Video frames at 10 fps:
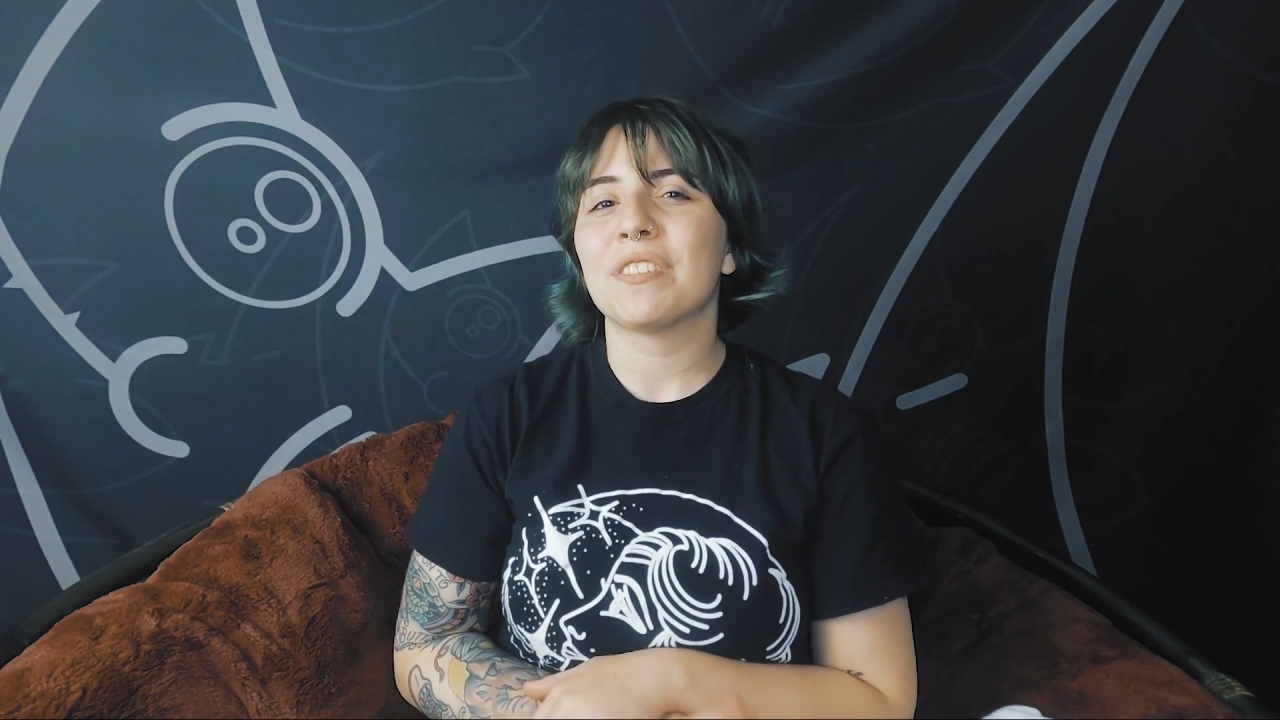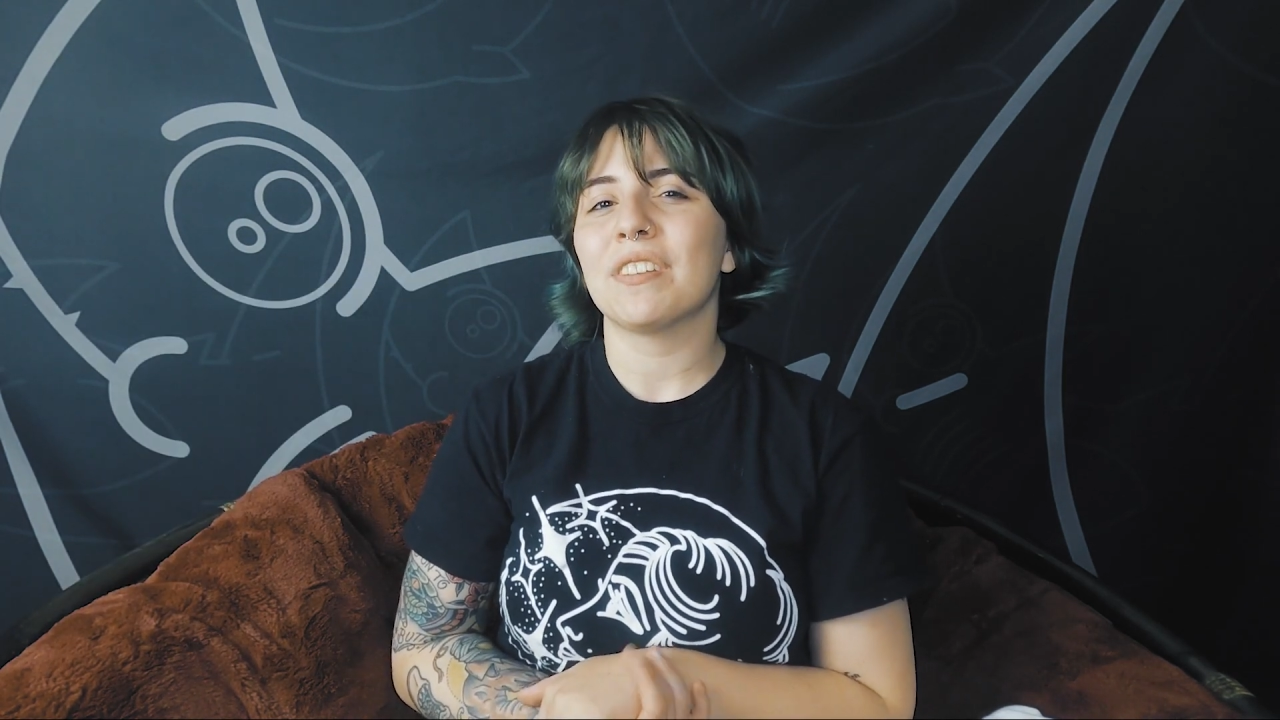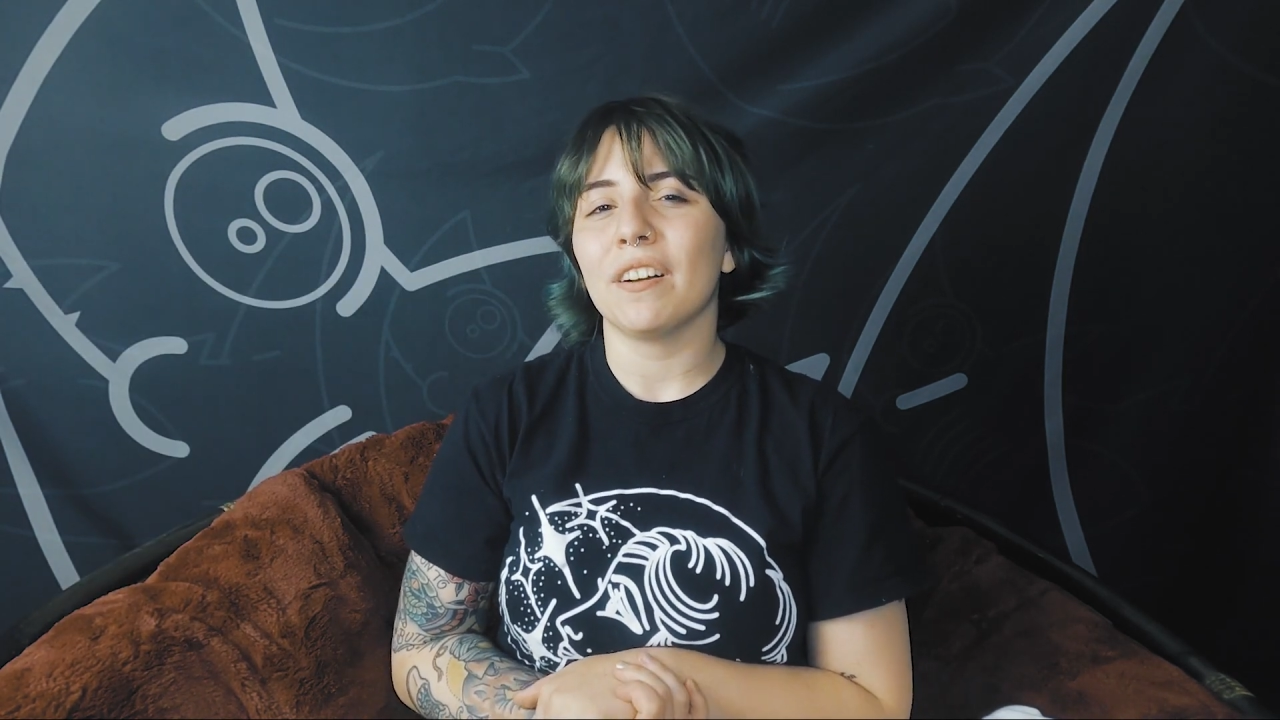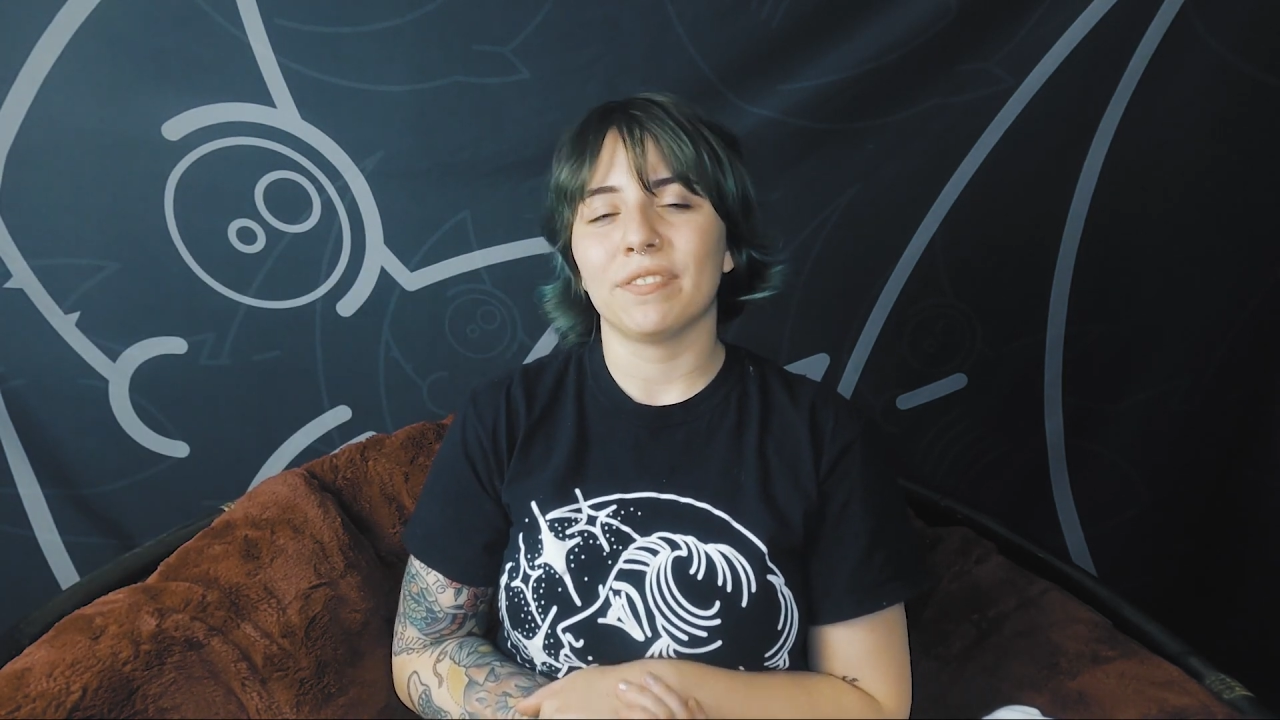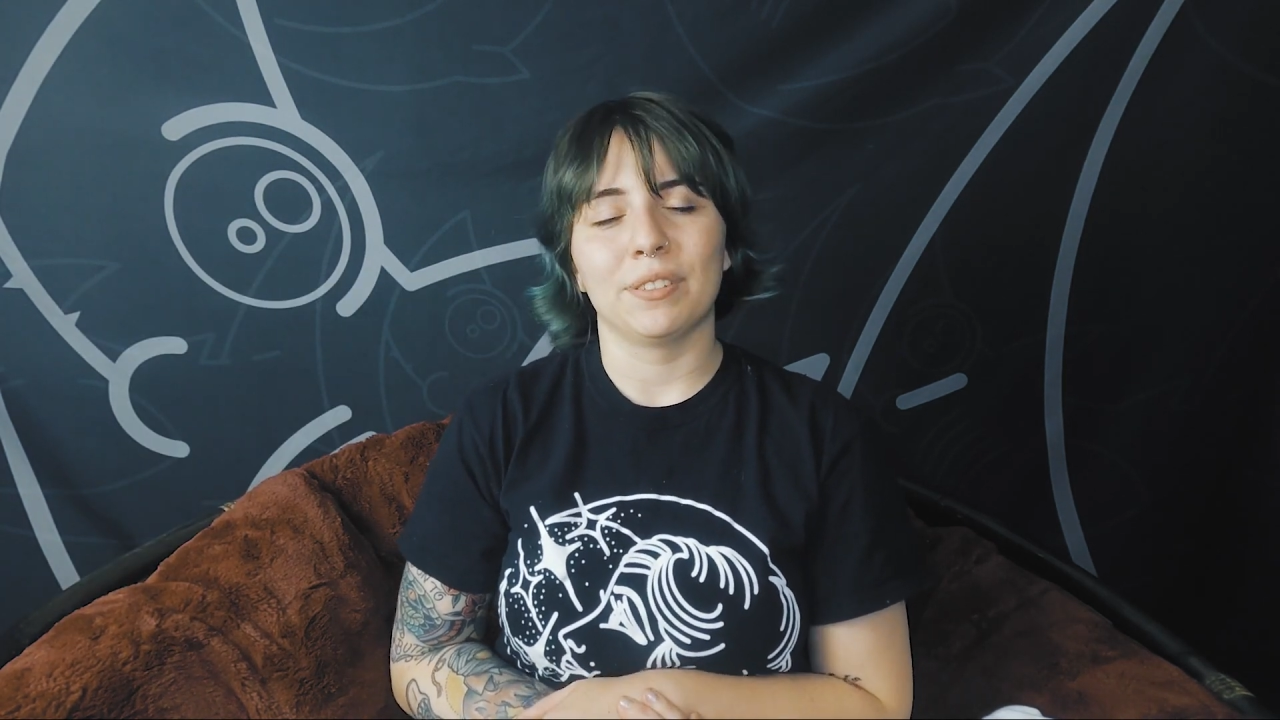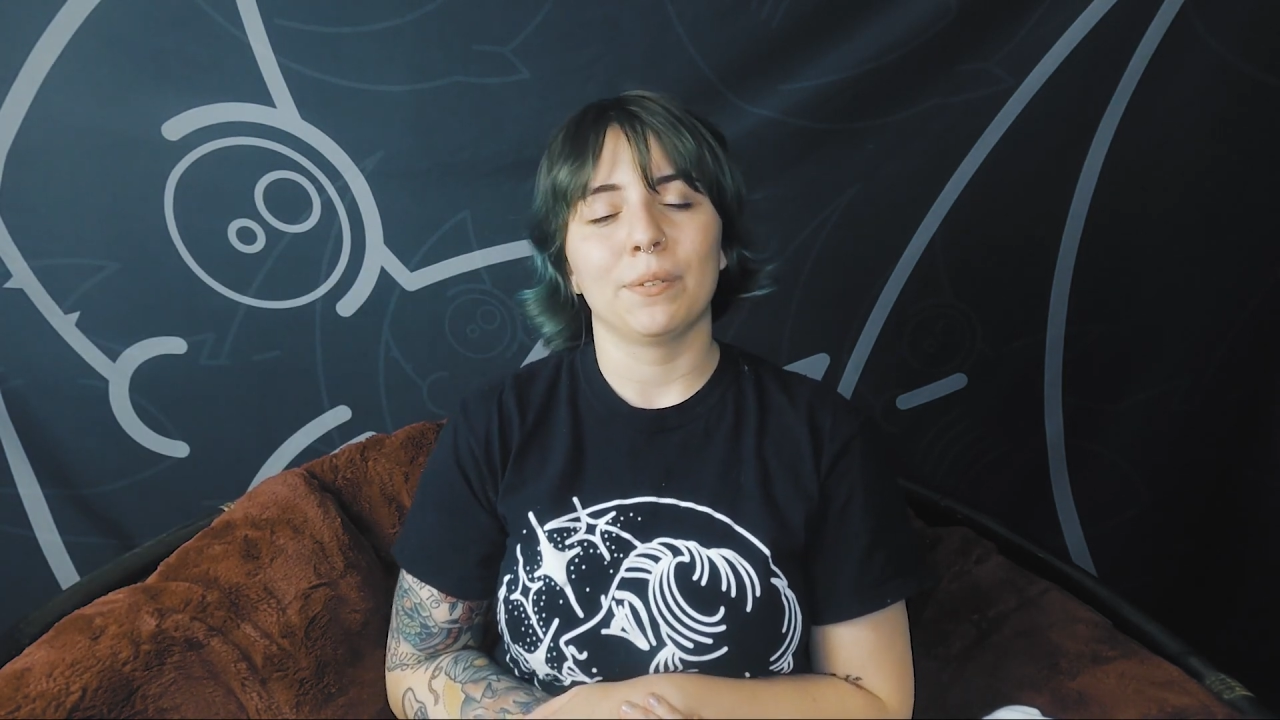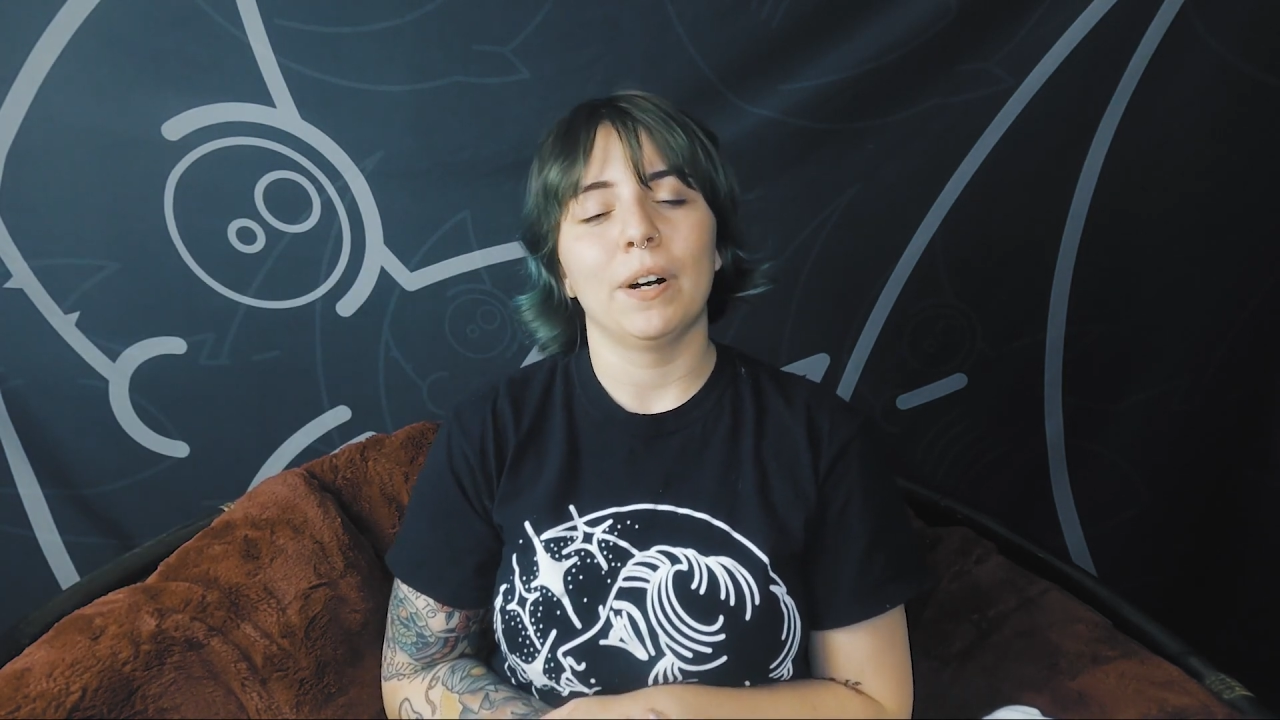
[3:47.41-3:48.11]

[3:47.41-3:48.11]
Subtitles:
stuff for